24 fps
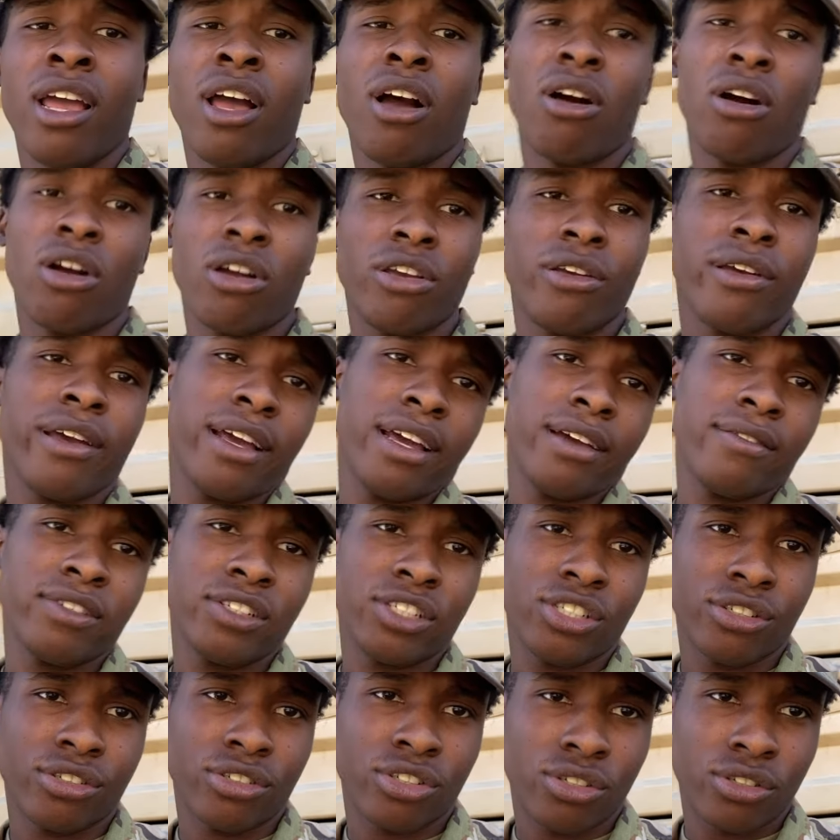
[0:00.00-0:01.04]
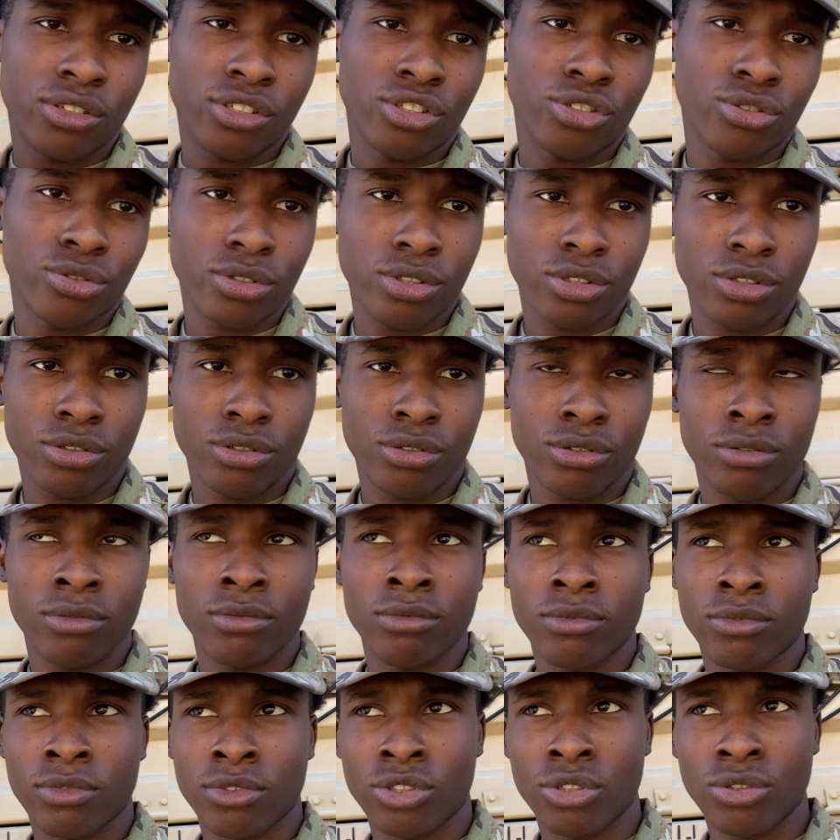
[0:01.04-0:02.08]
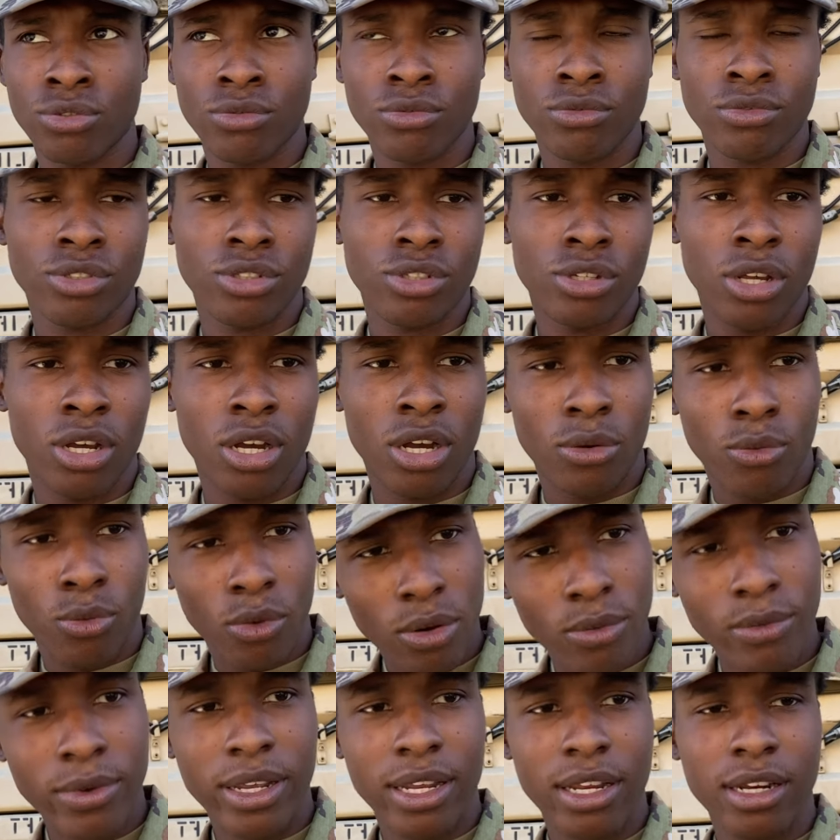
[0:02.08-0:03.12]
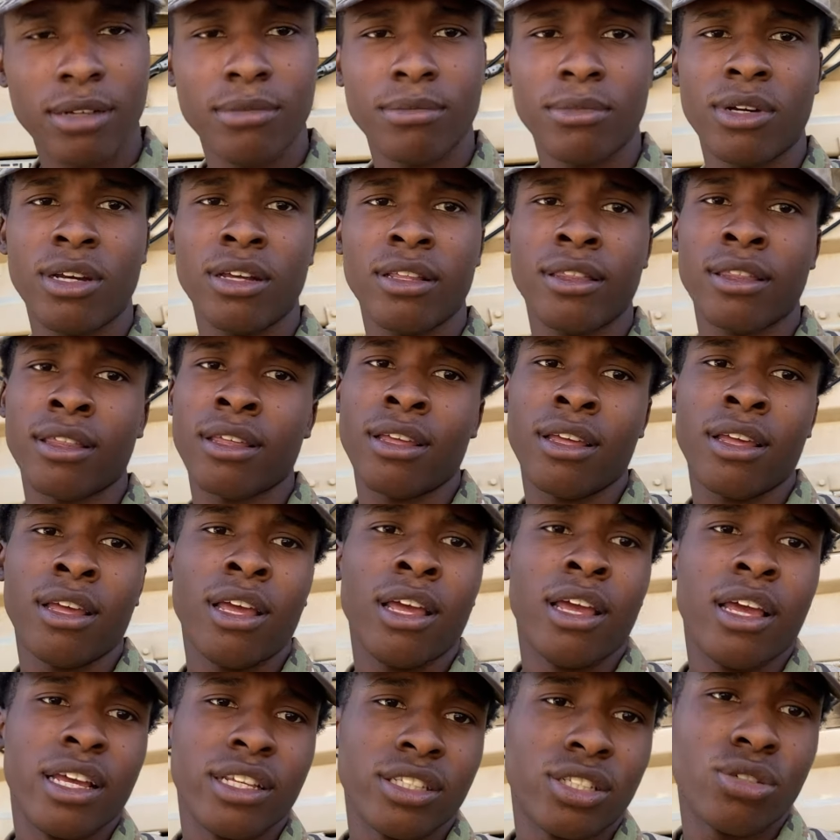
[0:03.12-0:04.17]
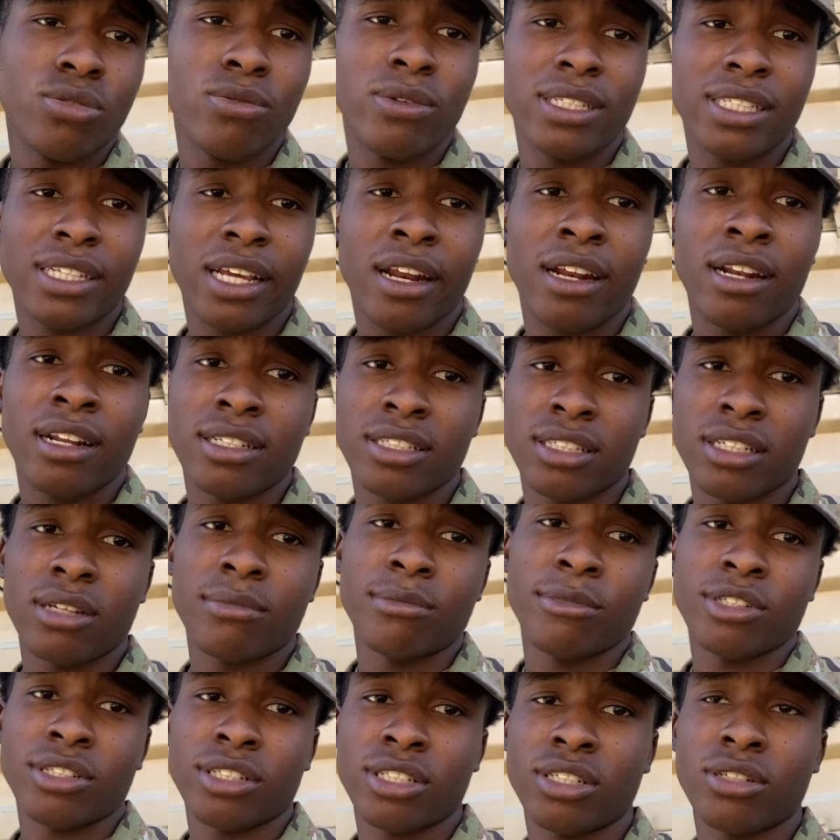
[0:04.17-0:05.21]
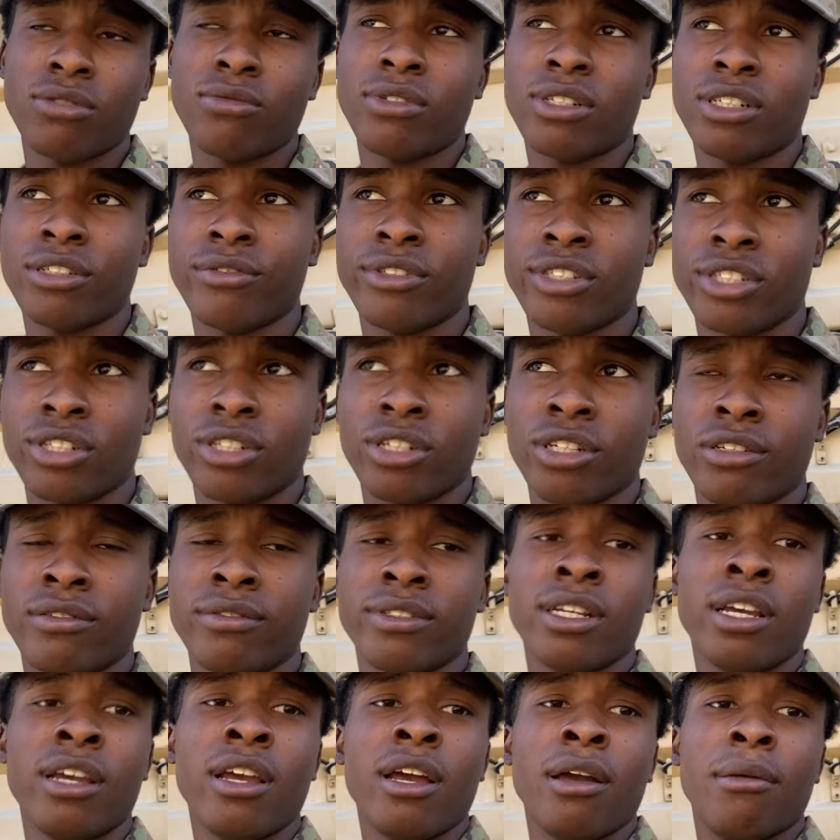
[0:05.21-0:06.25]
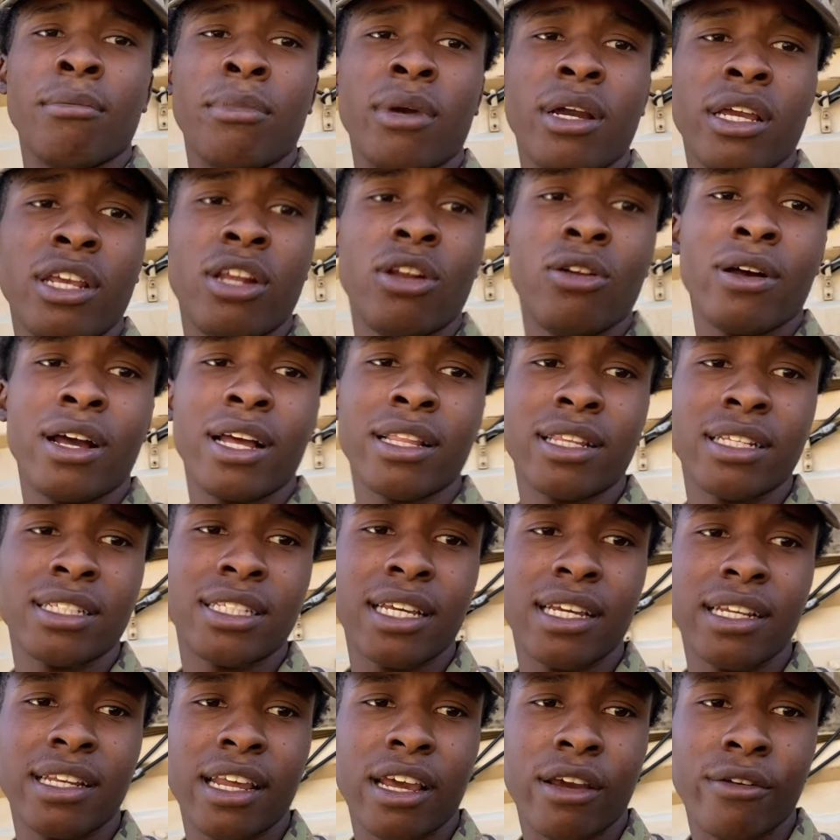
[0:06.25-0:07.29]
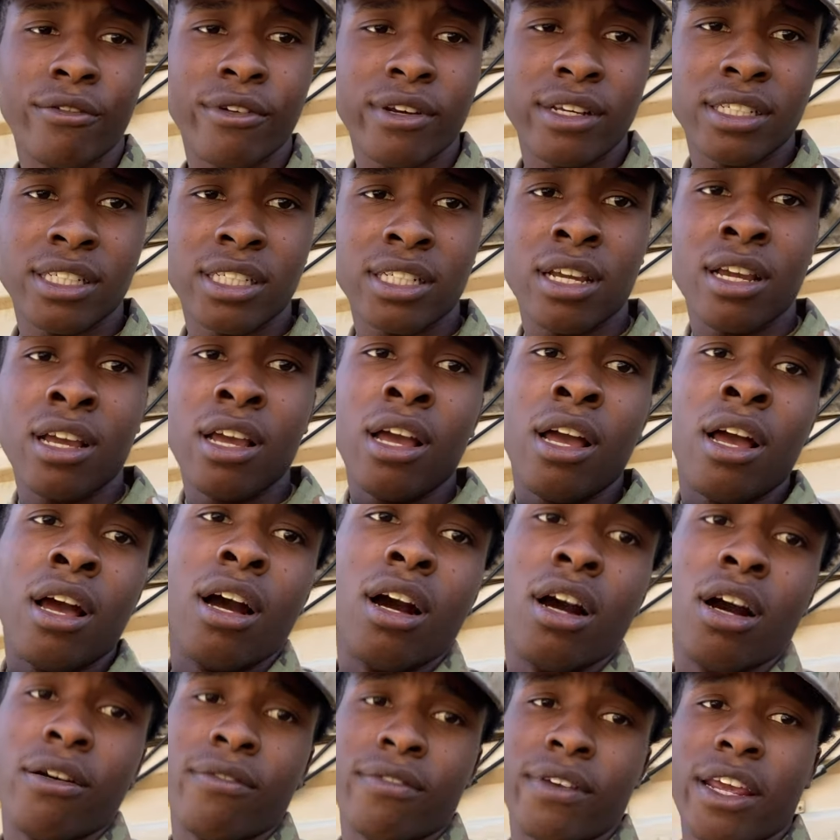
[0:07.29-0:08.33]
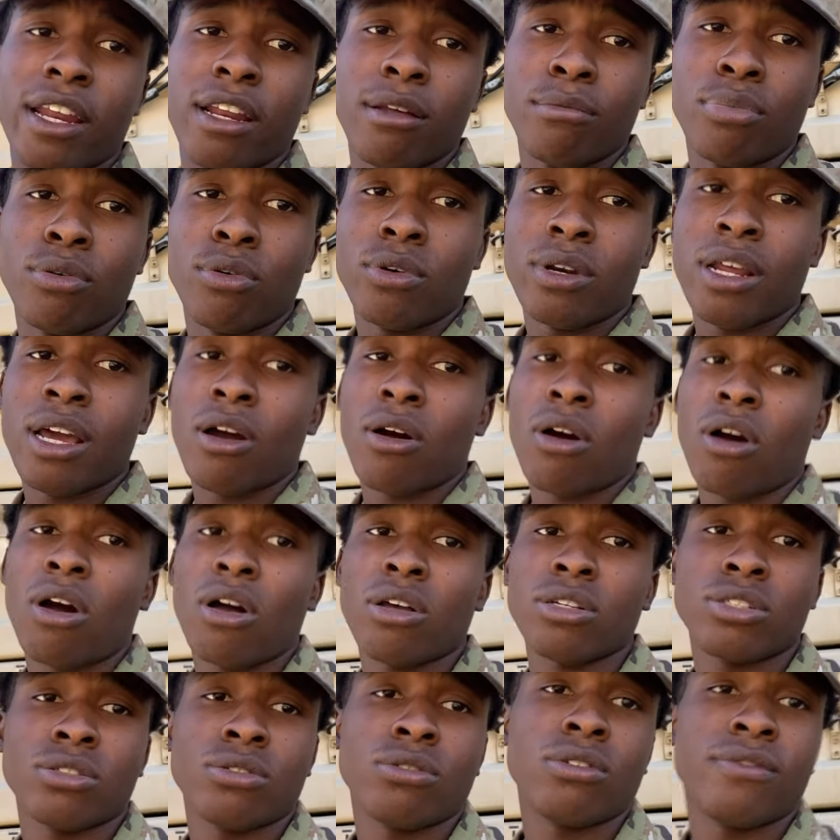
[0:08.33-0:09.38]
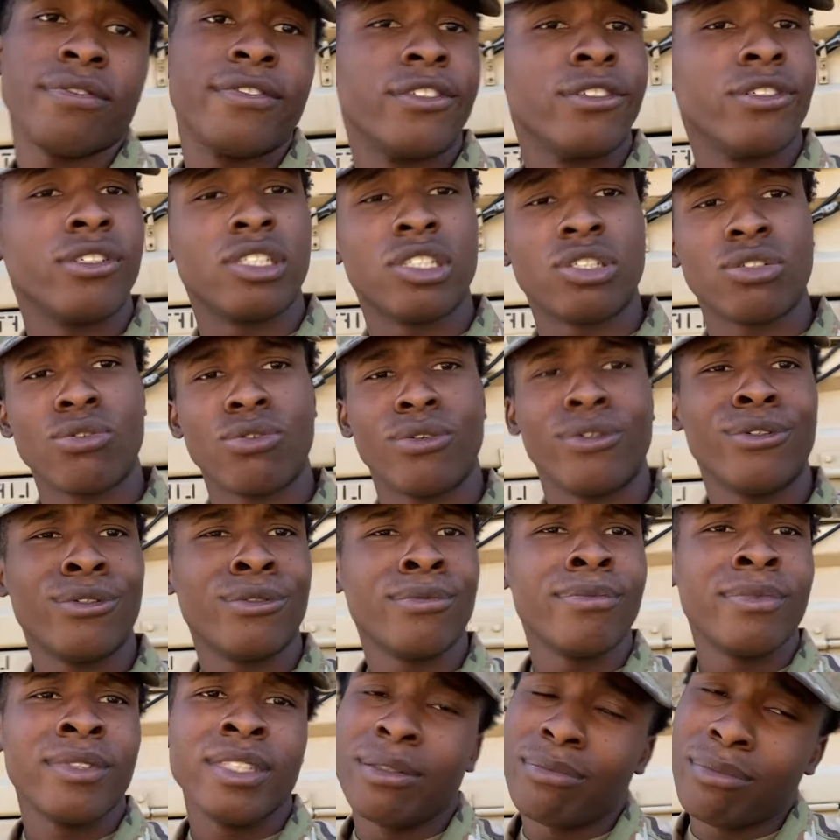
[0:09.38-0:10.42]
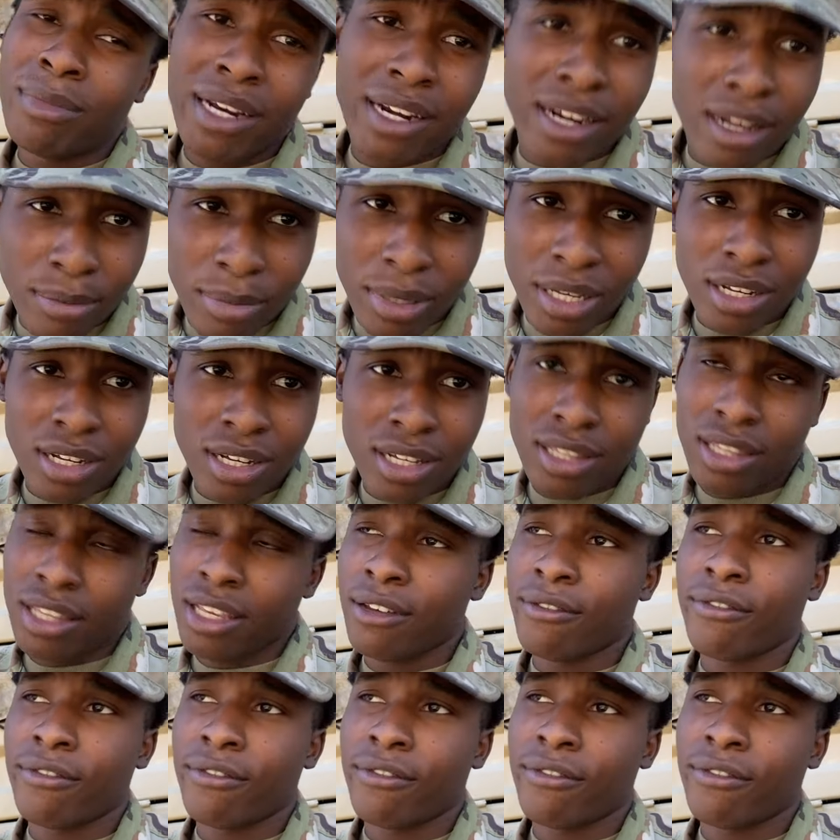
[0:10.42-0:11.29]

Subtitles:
All you have is your drill, 1 week in a month and 2 weeks out of the summer, still with the reserves, but you don't have to take that risk of getting pulled out. Also, if you're in school, it might not be a good thing